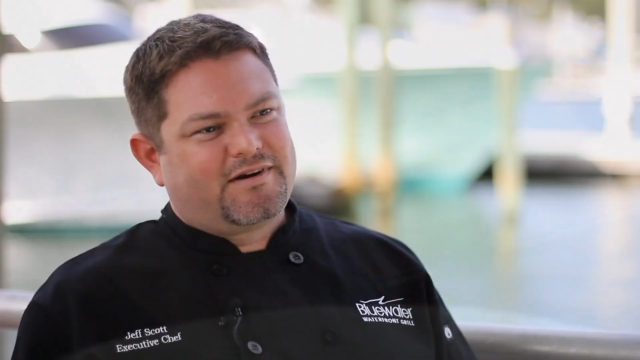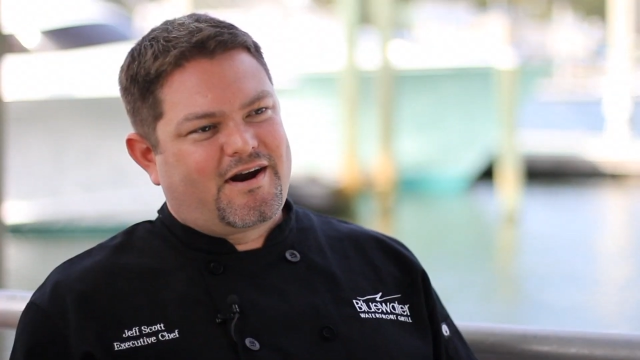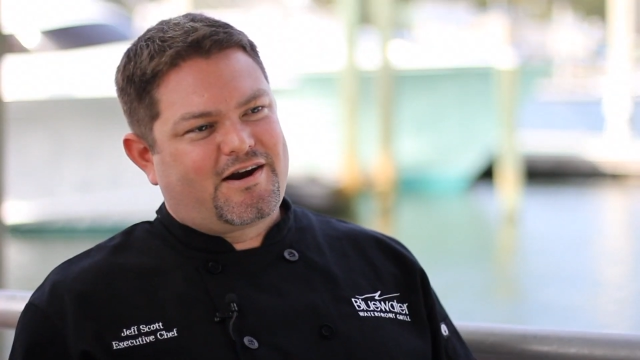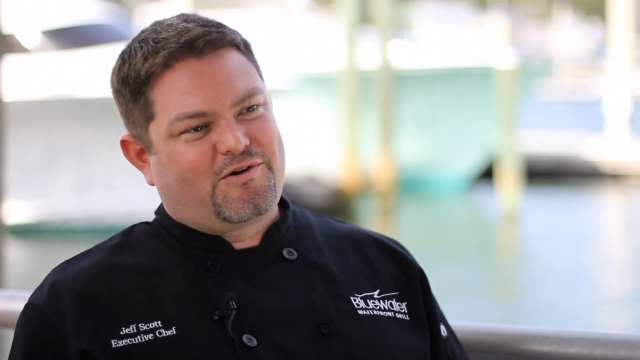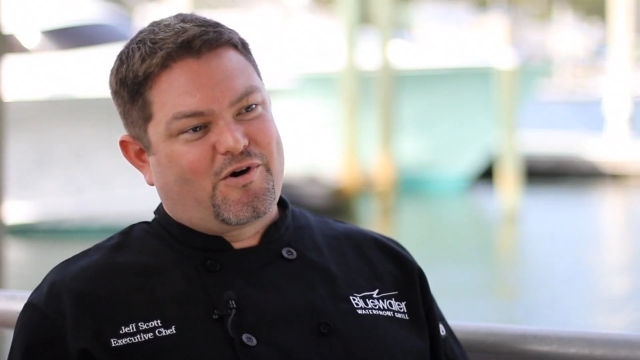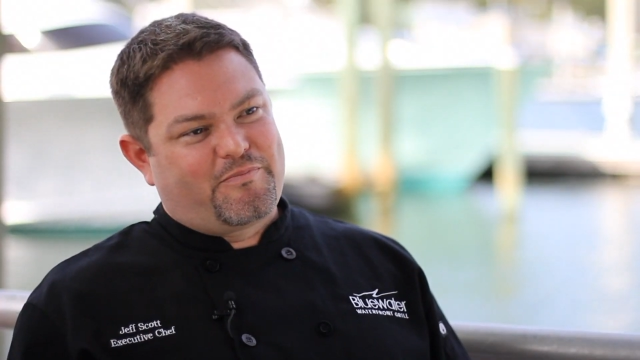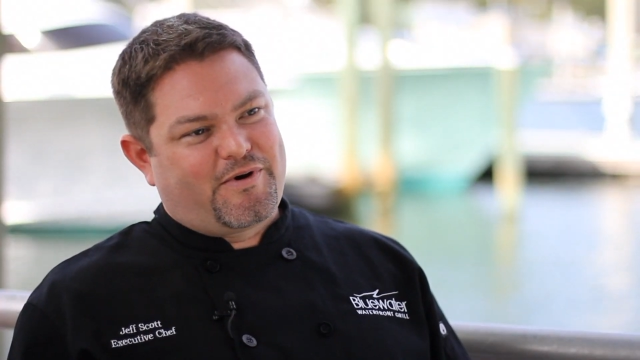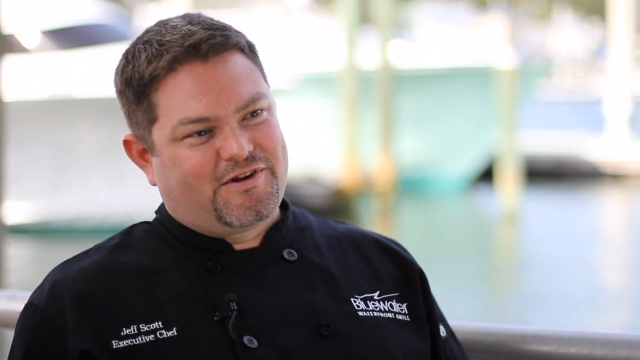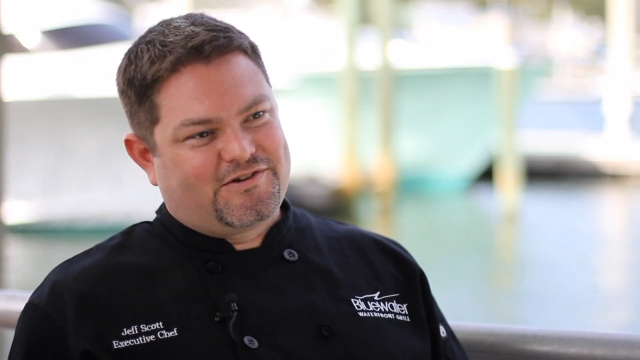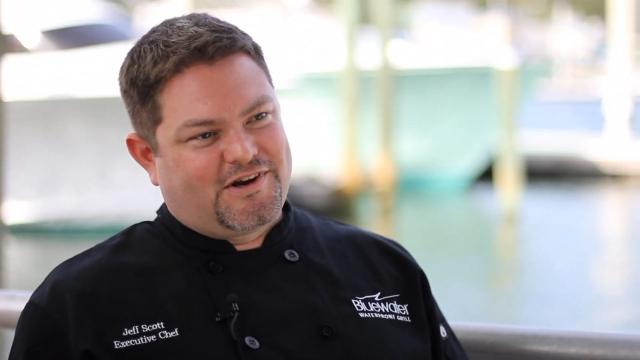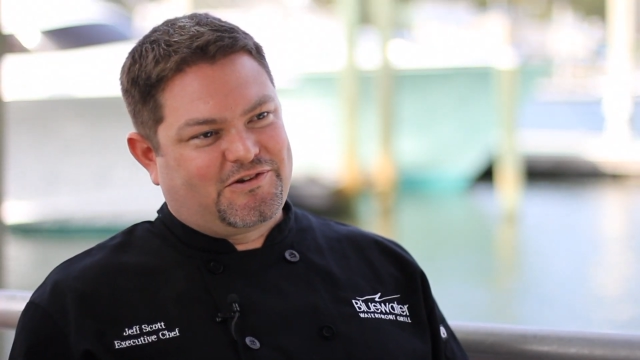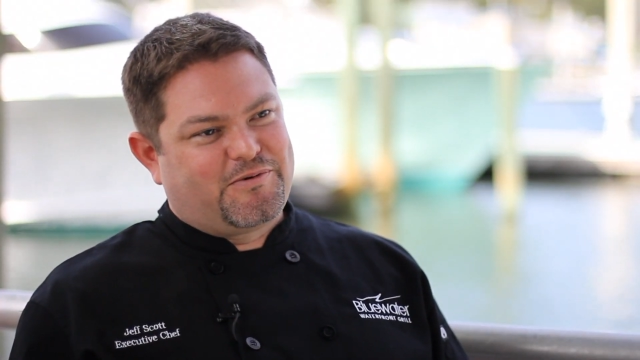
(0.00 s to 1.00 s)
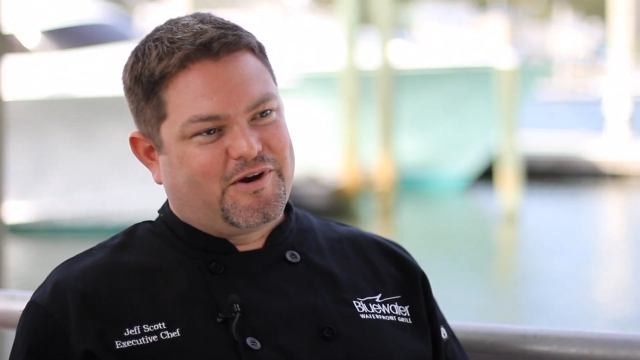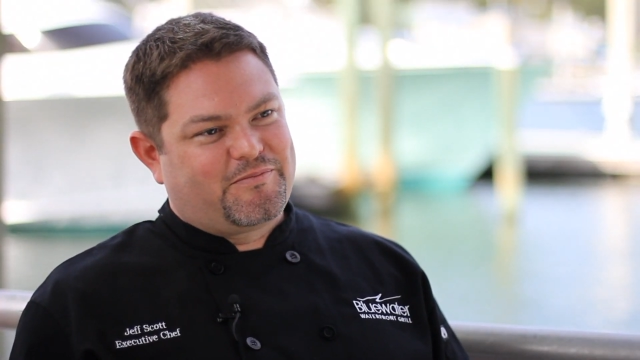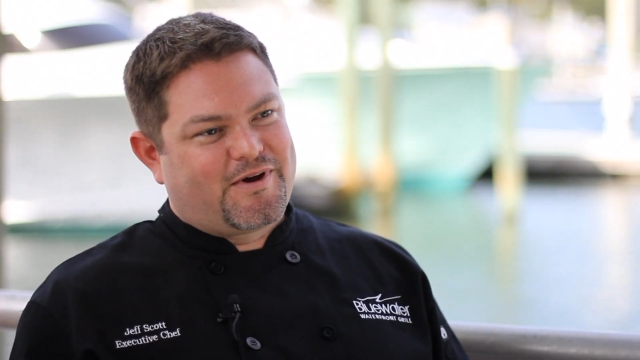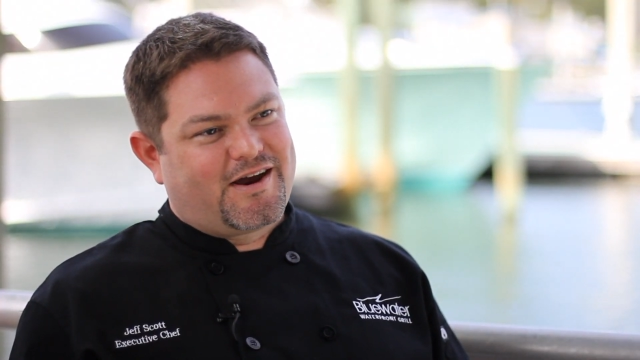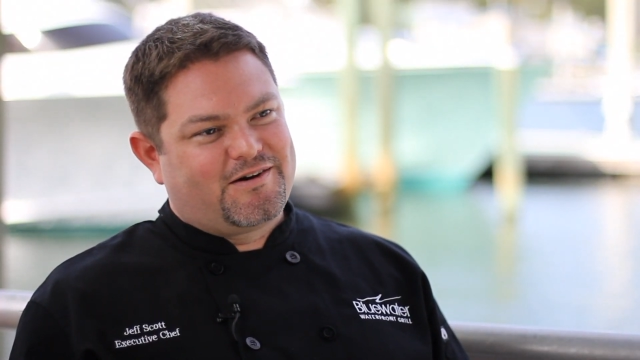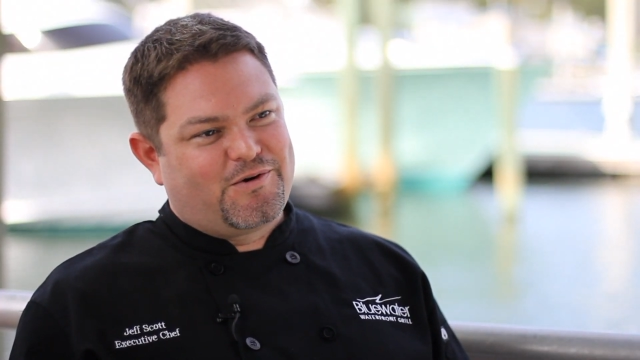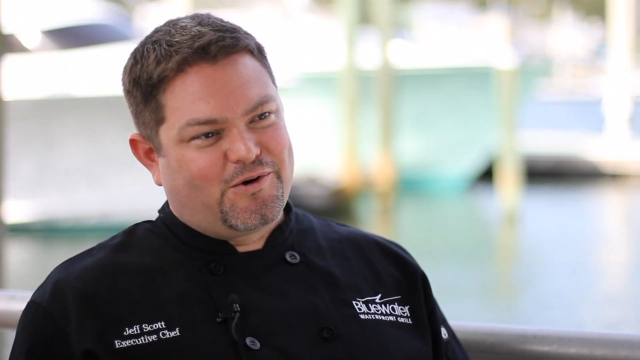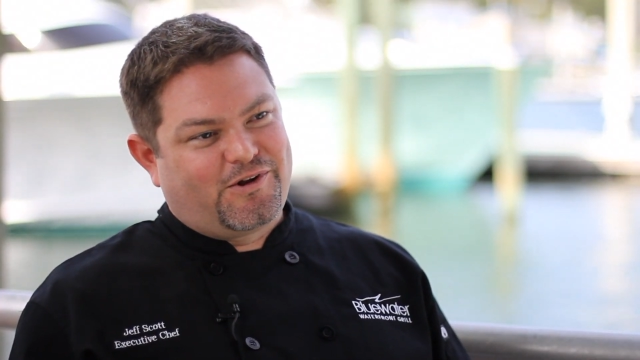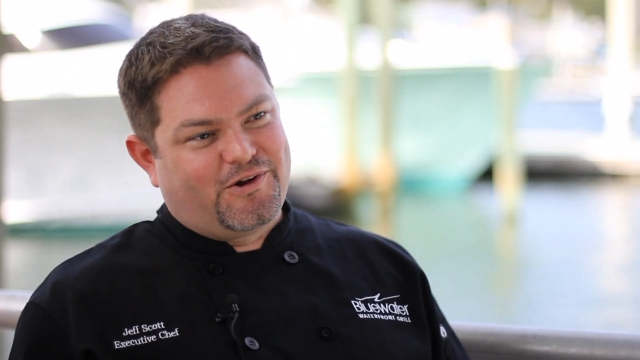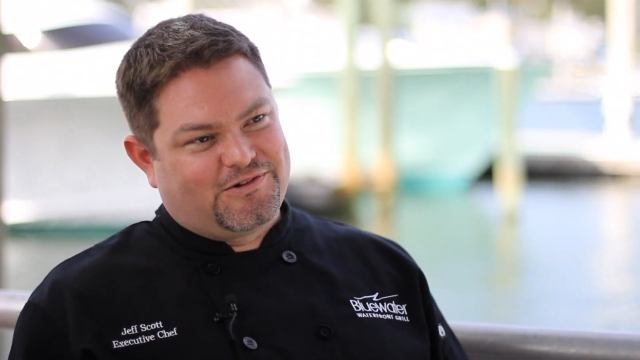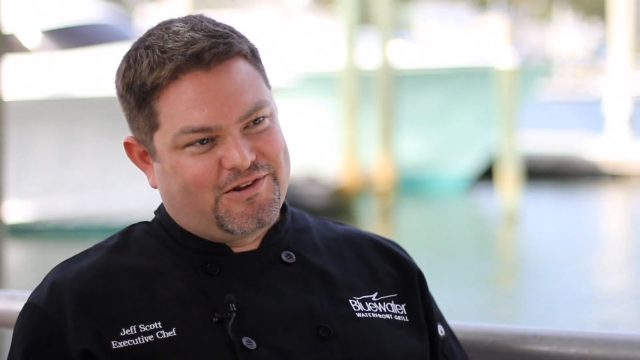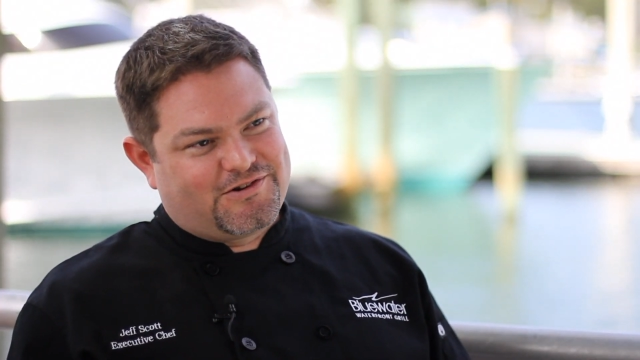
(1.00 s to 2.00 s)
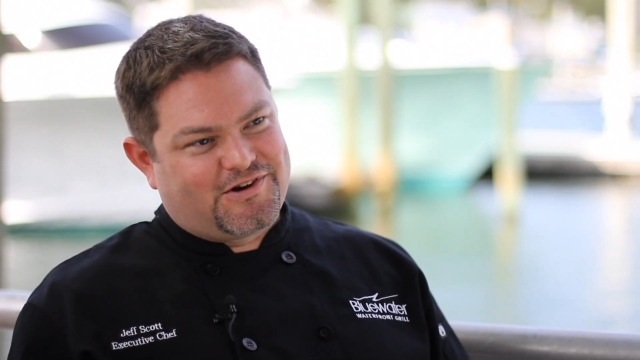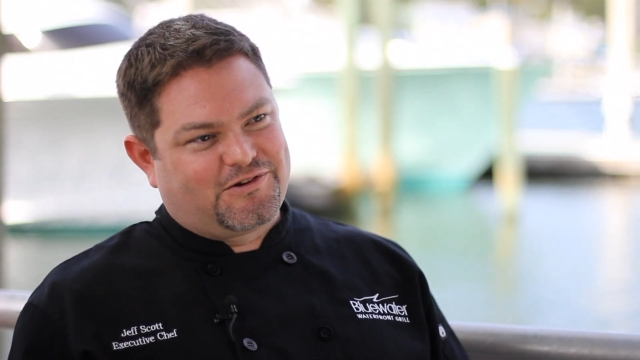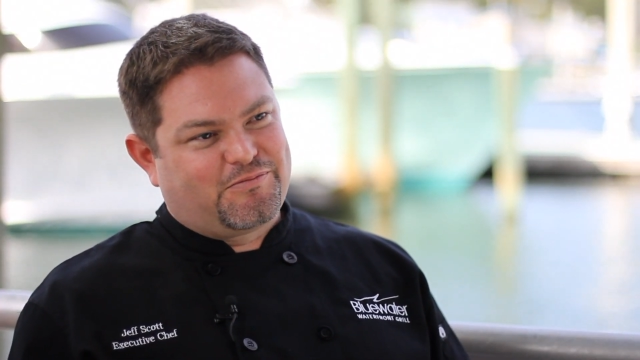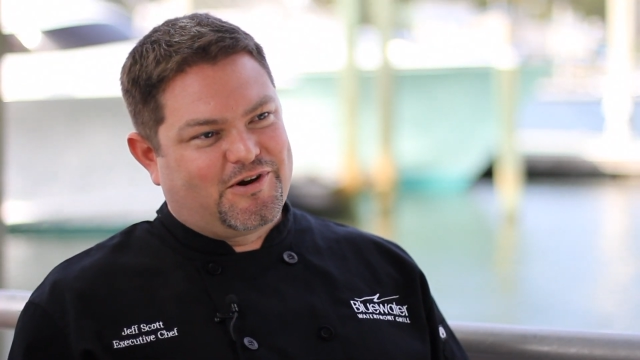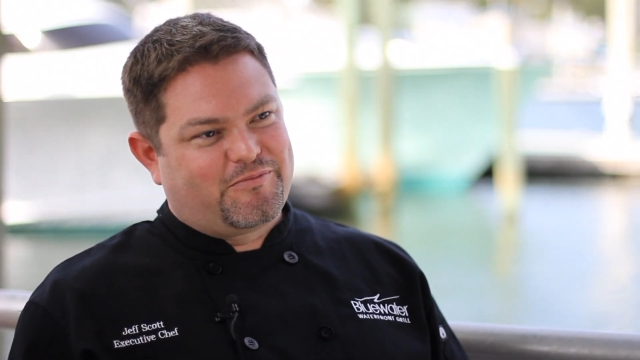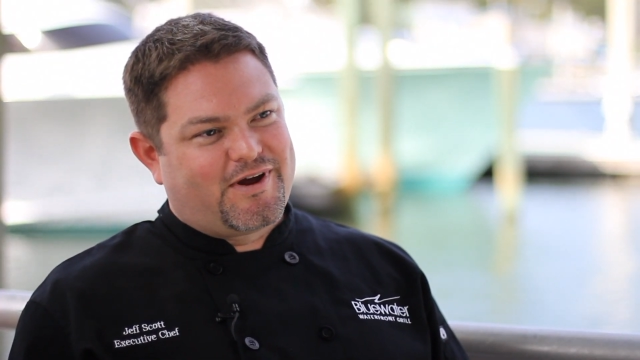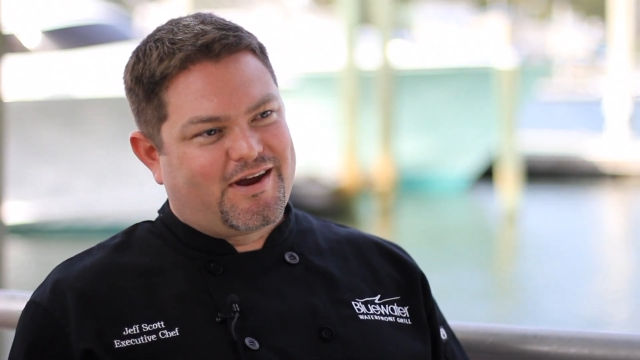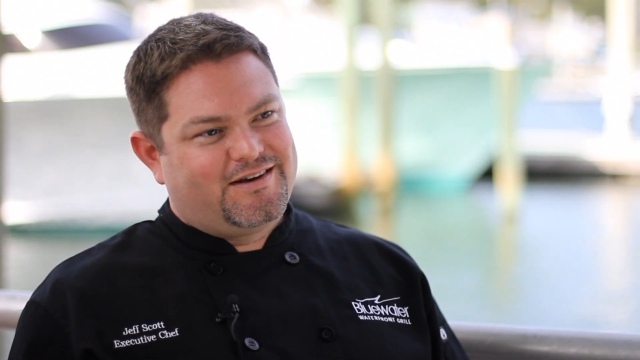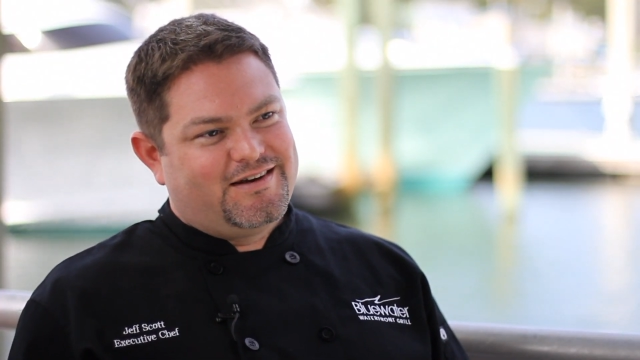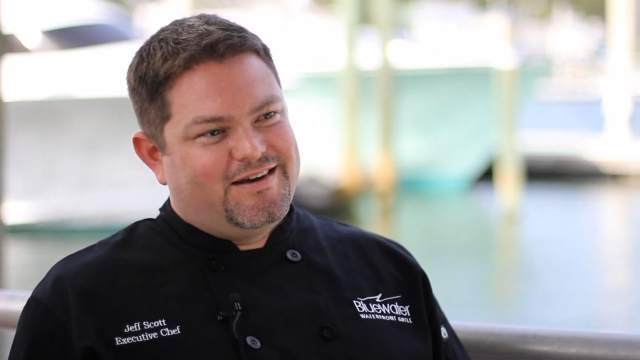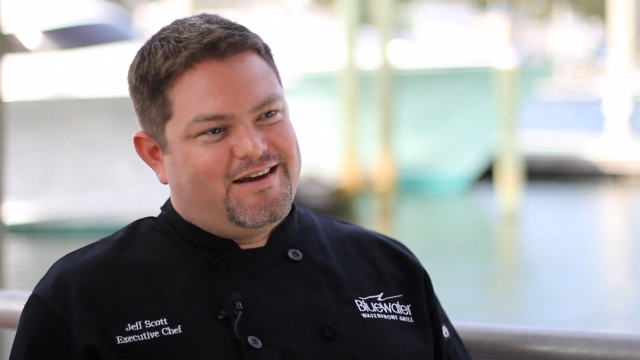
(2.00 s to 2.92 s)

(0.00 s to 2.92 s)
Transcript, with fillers: And I grew up on the Chesapeake Bay, real close to the Chesapeake Bay.